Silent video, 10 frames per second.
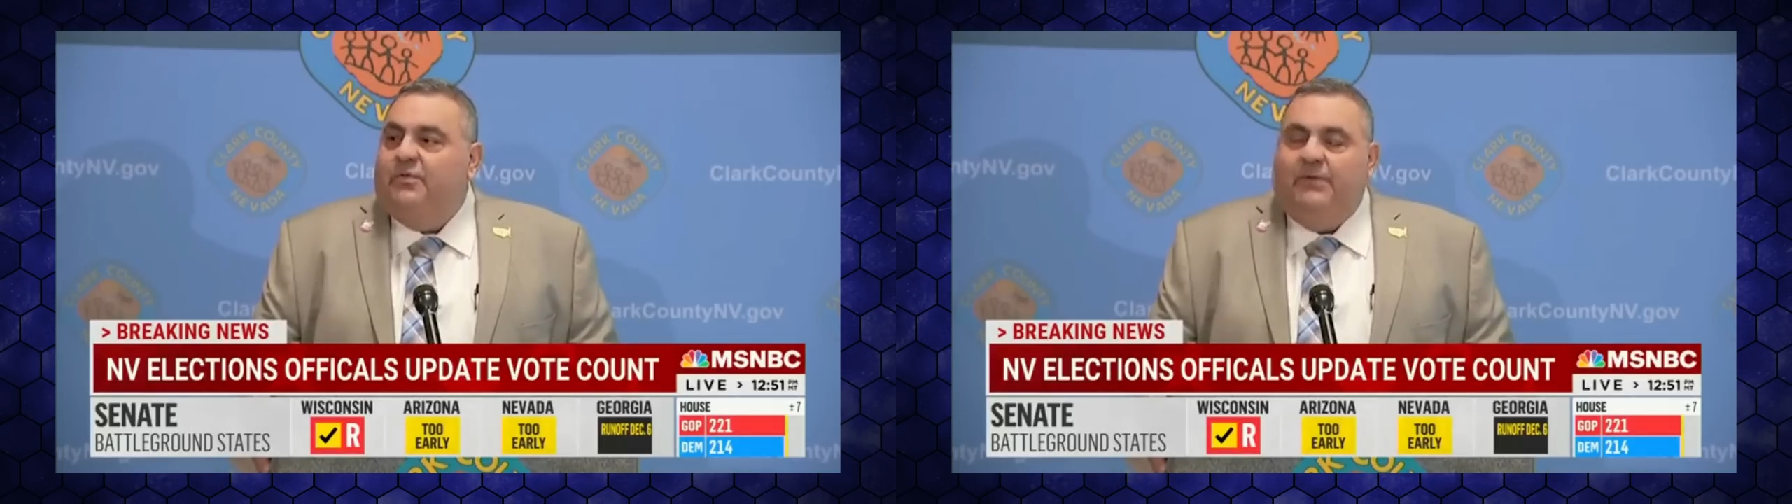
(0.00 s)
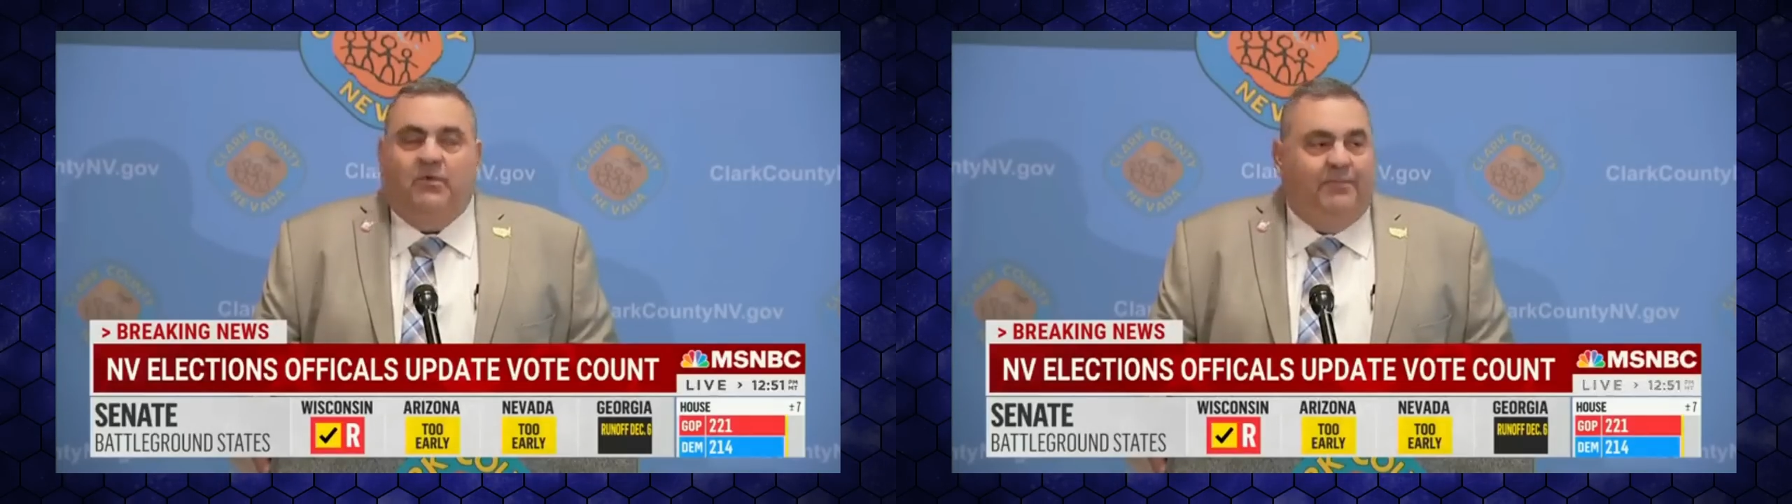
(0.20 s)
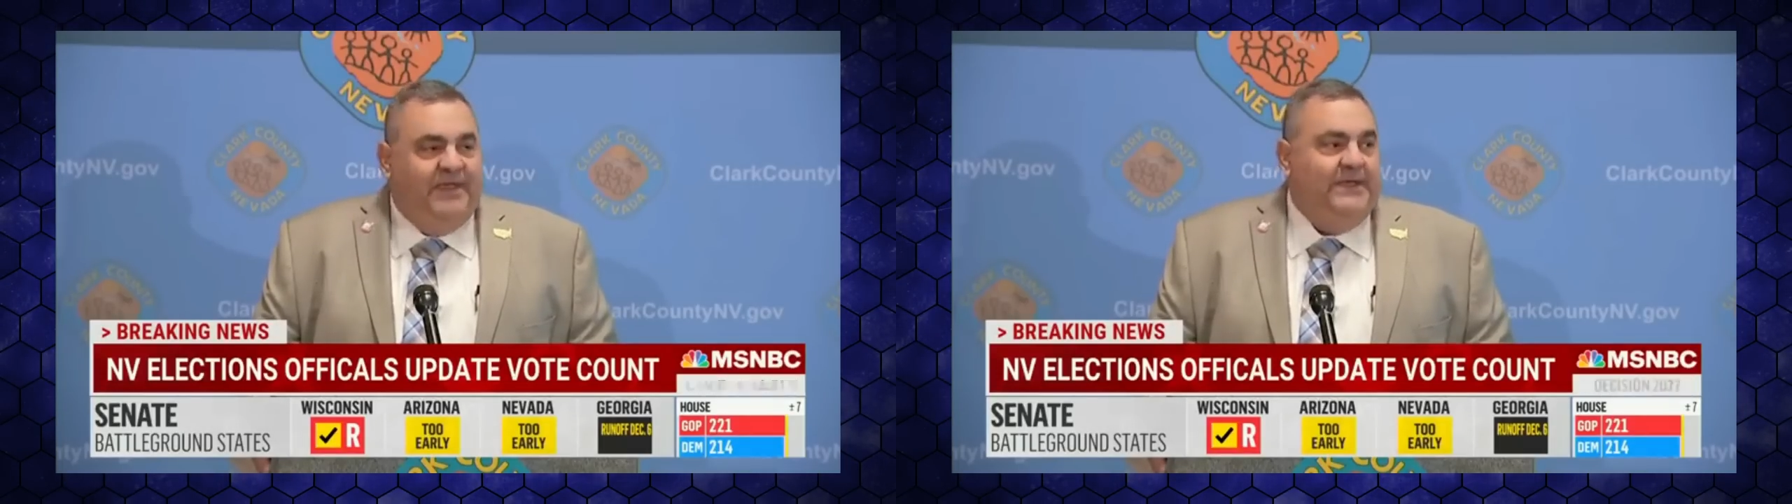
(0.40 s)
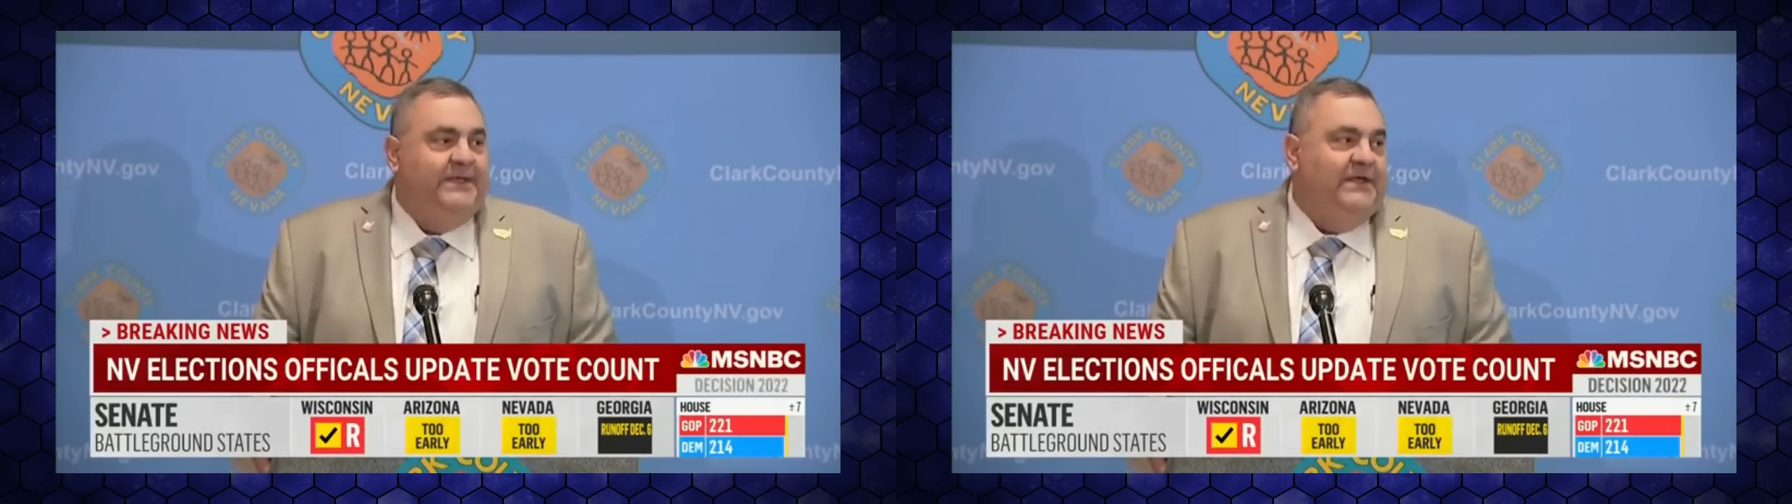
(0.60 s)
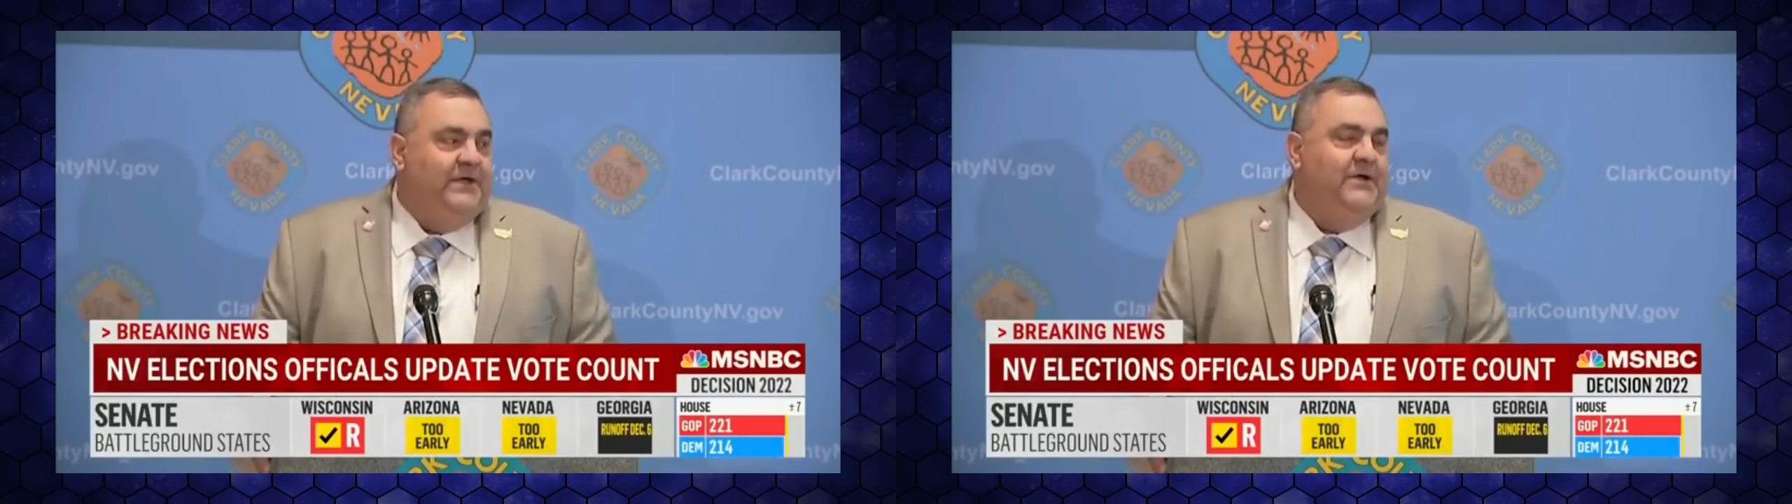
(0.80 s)
we will be
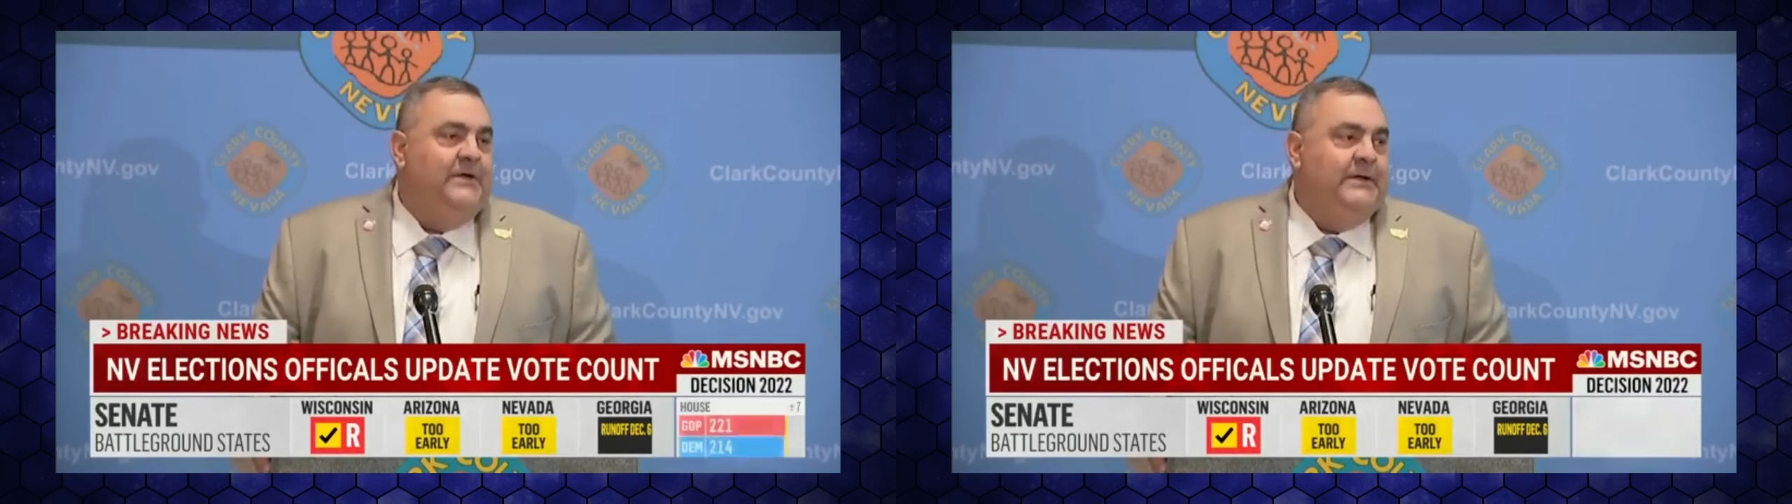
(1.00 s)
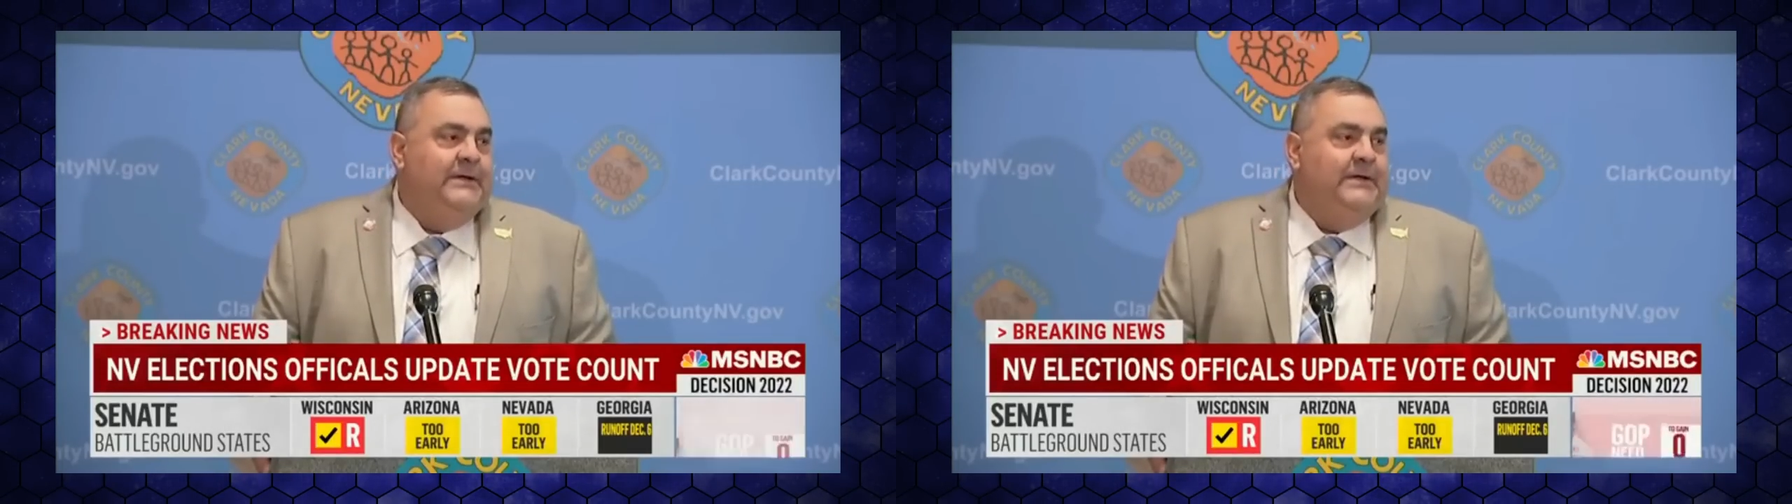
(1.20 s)
in here